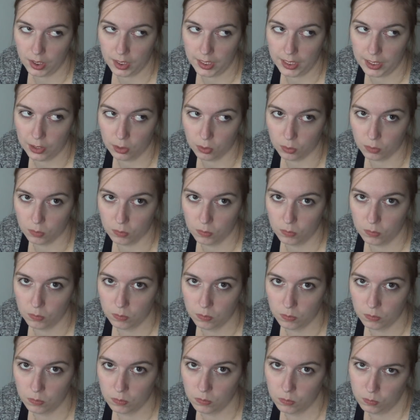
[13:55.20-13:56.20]
heel.
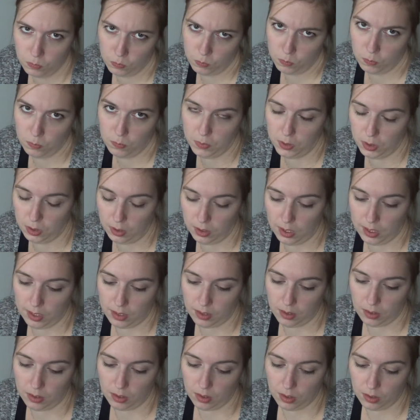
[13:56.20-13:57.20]
But that
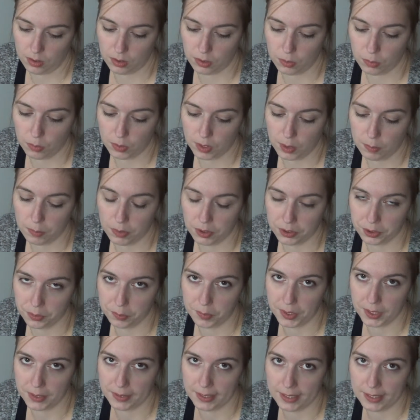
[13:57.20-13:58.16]
doesn't really bother me.